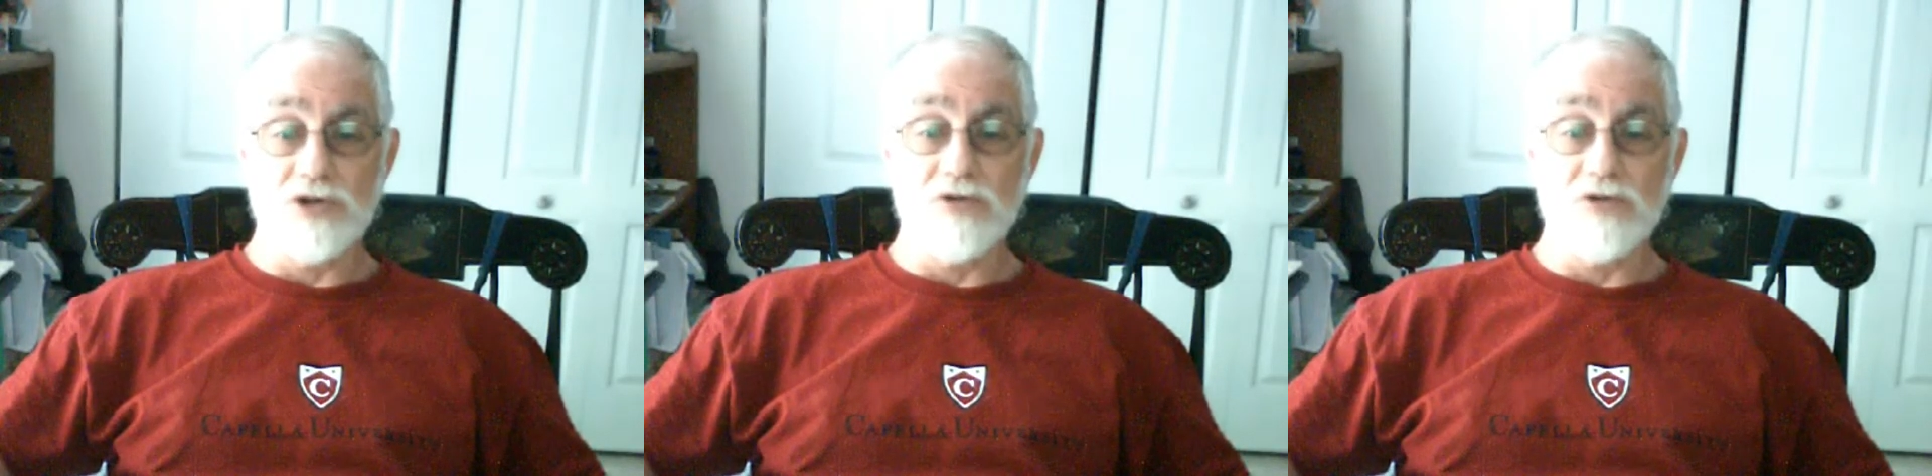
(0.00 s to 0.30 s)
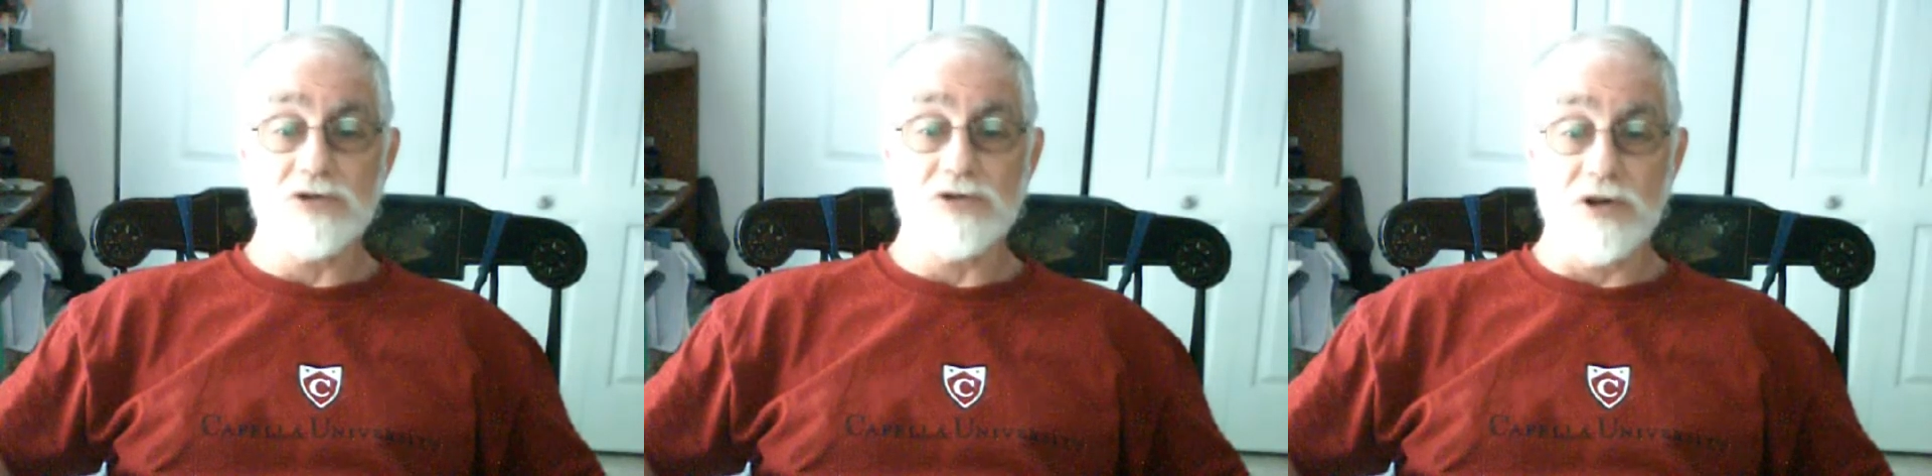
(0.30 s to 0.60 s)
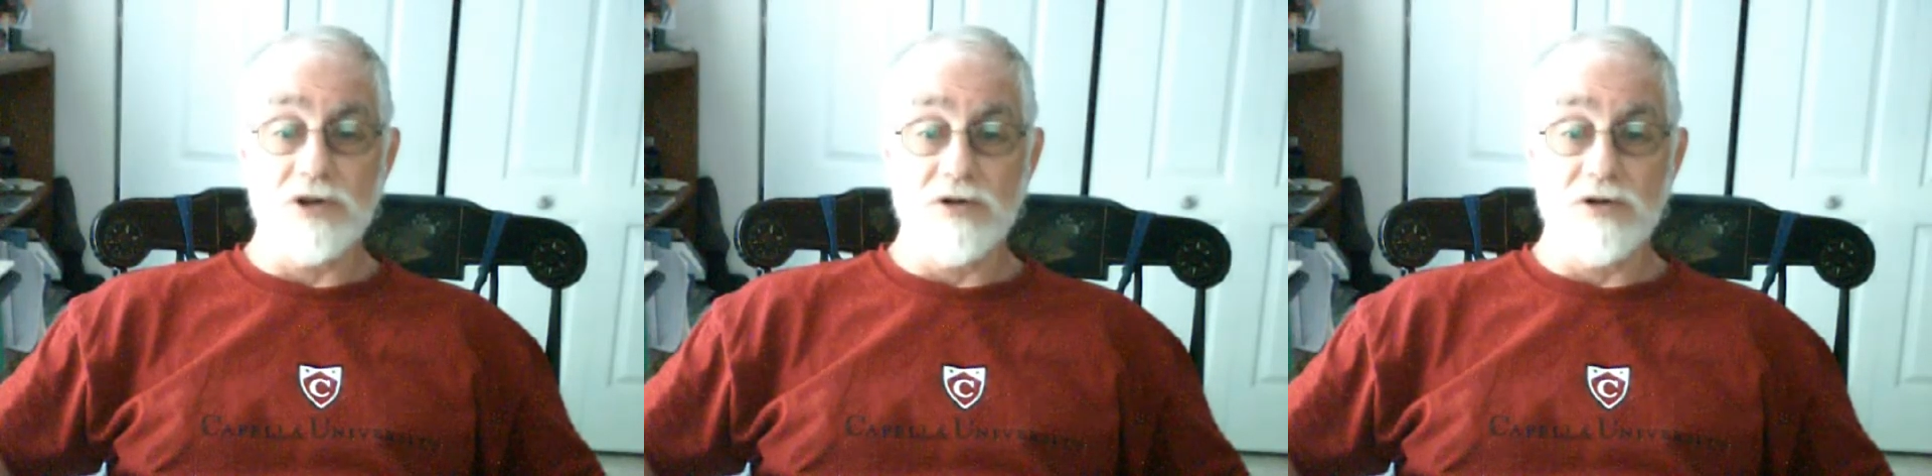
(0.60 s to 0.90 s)
to learn.
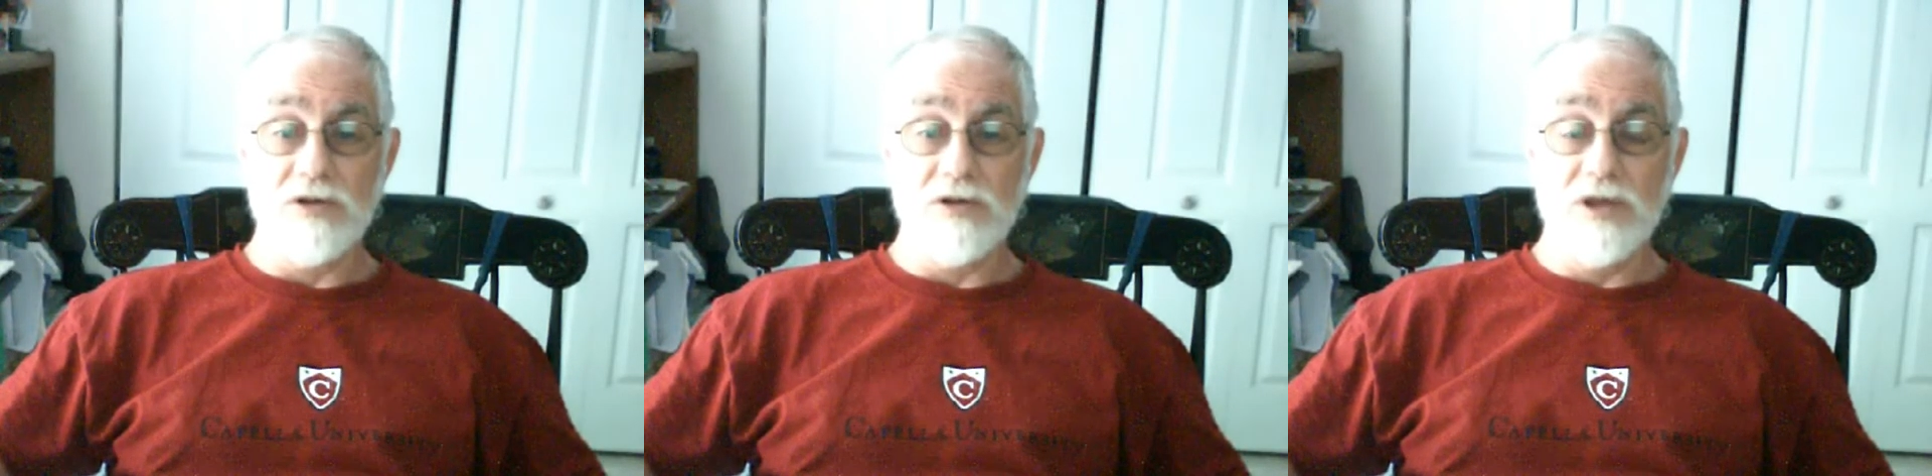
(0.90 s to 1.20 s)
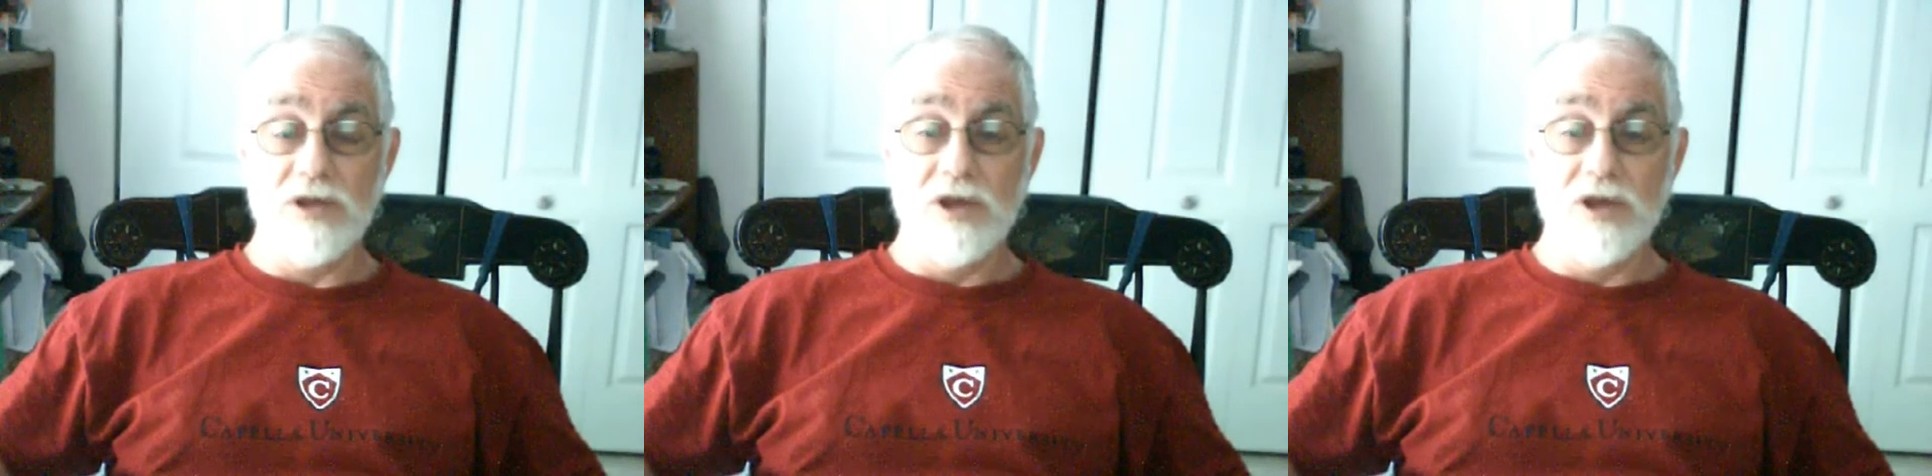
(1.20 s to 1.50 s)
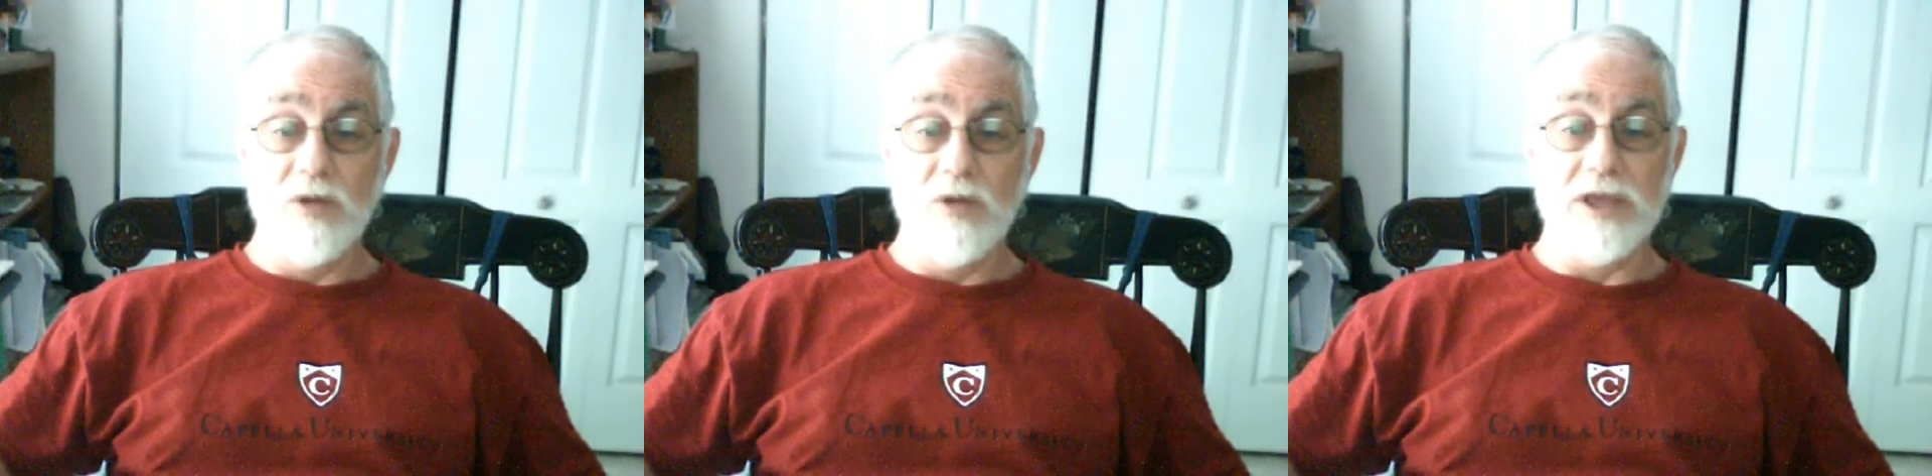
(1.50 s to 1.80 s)
We
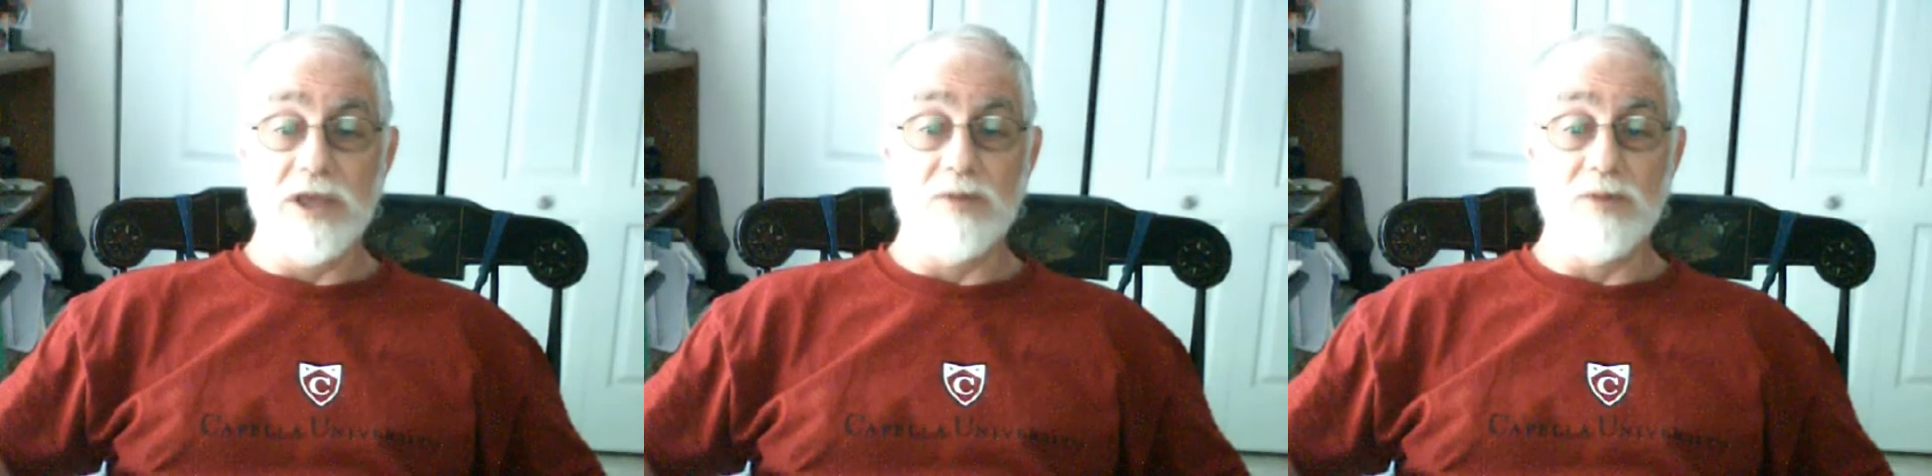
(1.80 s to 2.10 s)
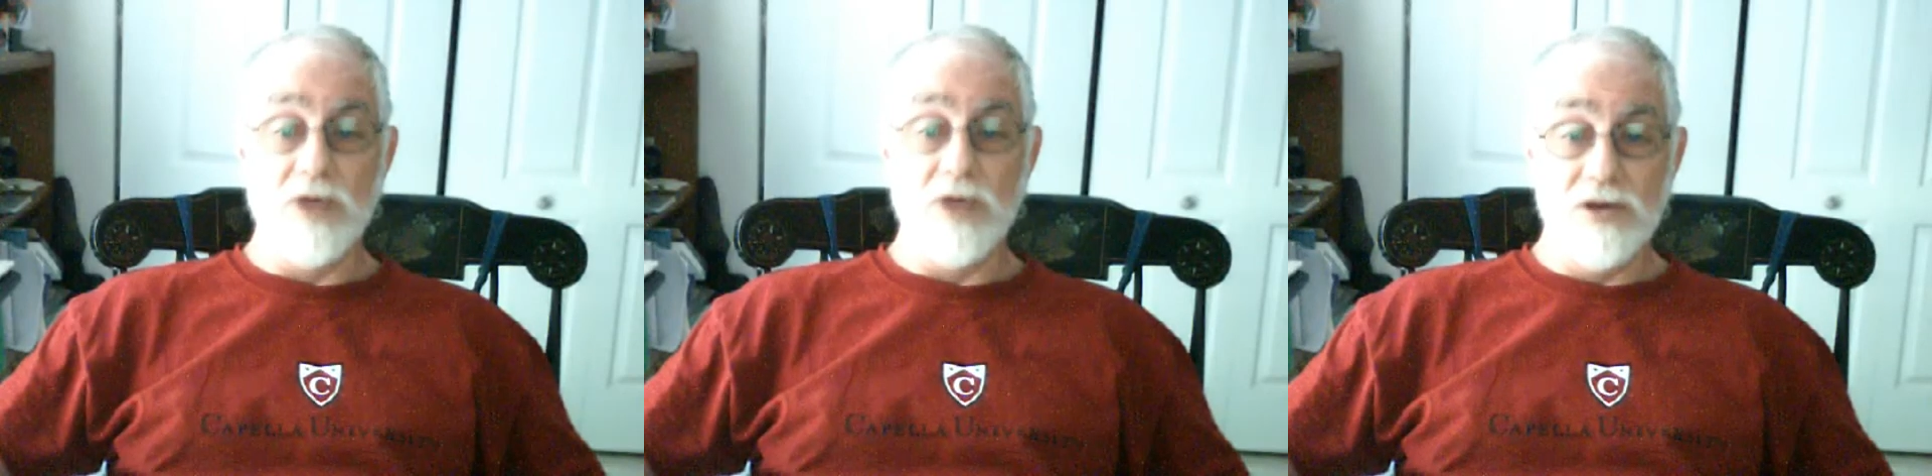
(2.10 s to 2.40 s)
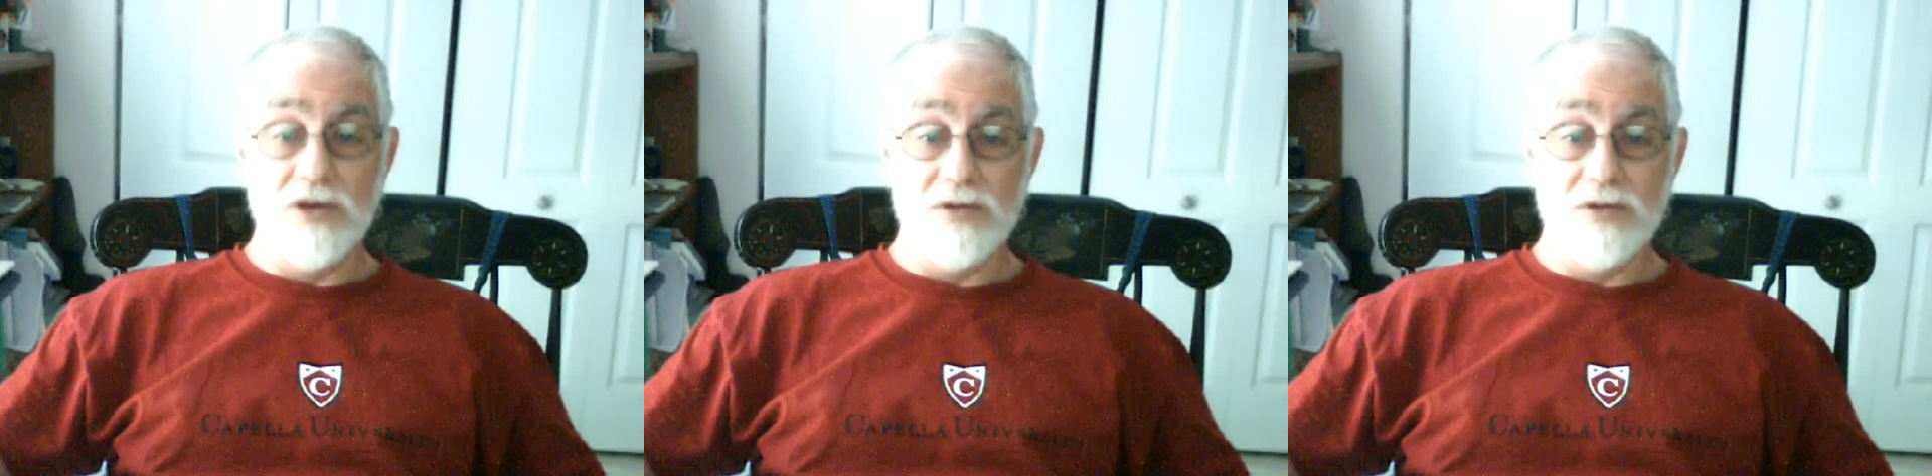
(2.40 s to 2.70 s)
can point you,
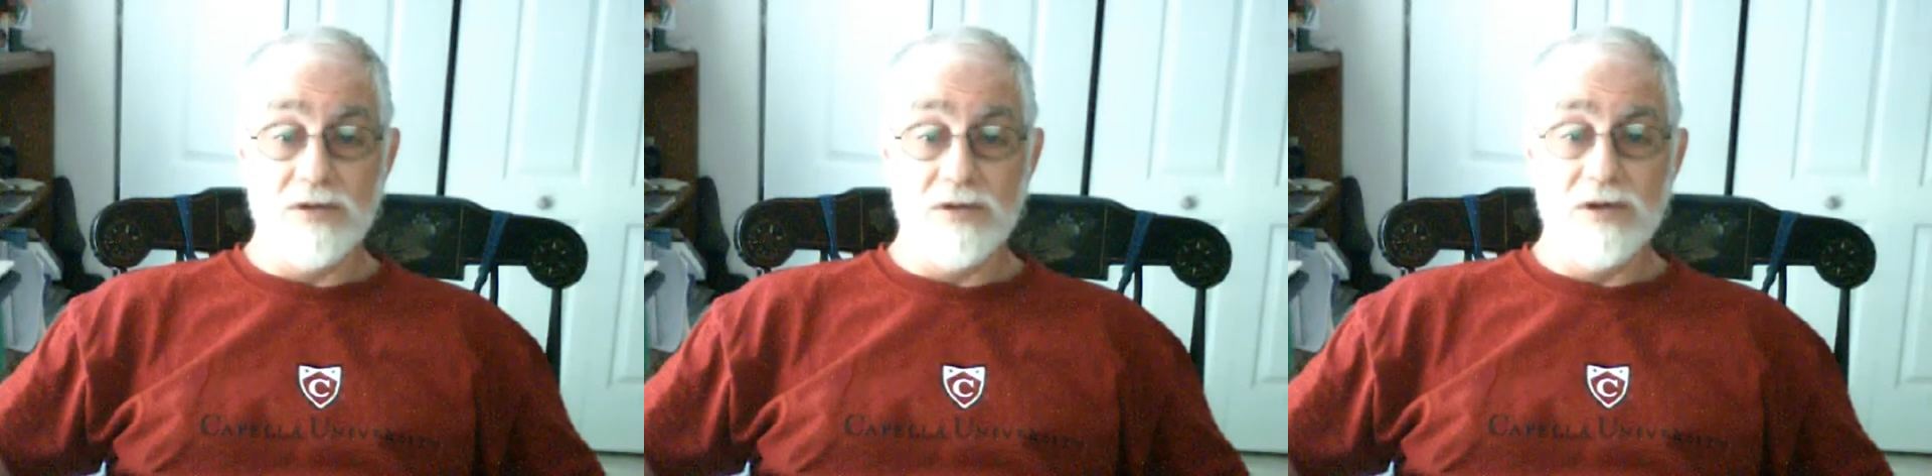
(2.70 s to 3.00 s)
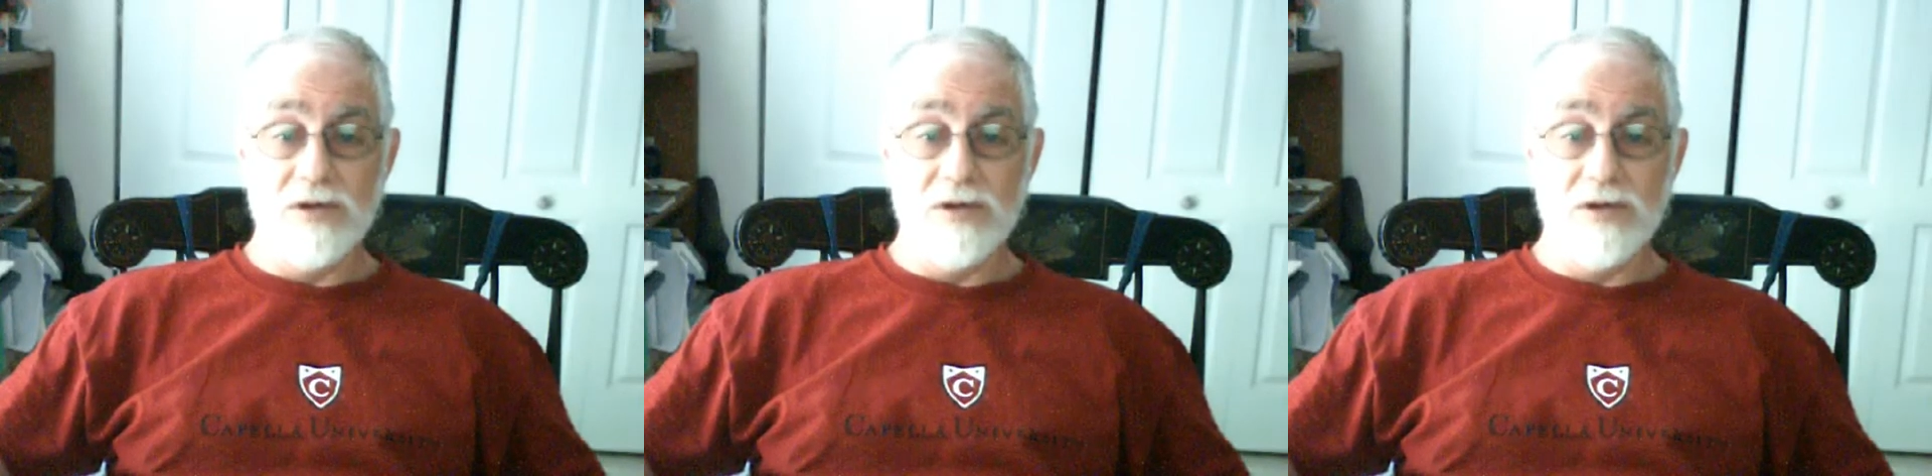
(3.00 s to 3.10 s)
we